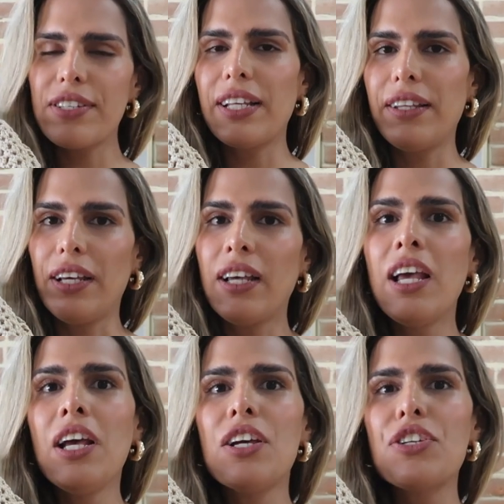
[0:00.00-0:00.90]
I think.
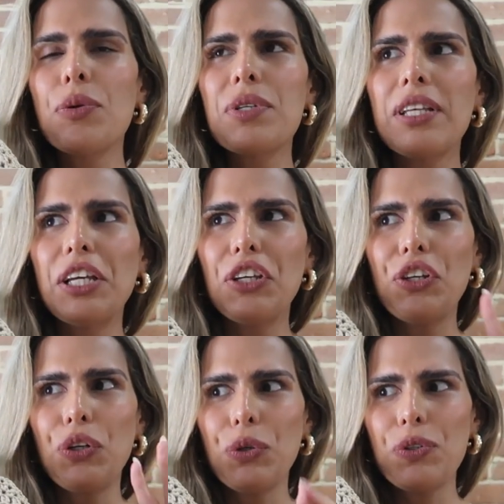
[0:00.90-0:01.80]
She was like
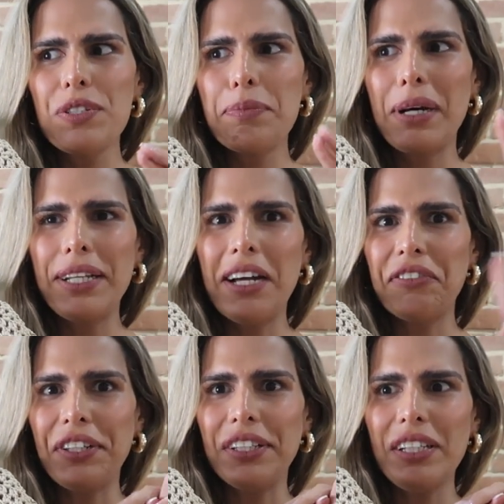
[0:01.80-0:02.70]
used, but
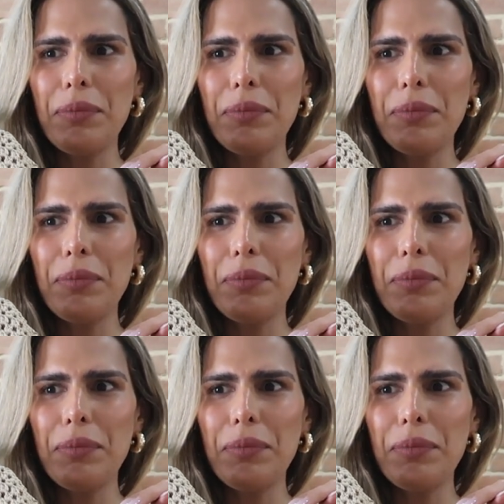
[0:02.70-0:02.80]
not really,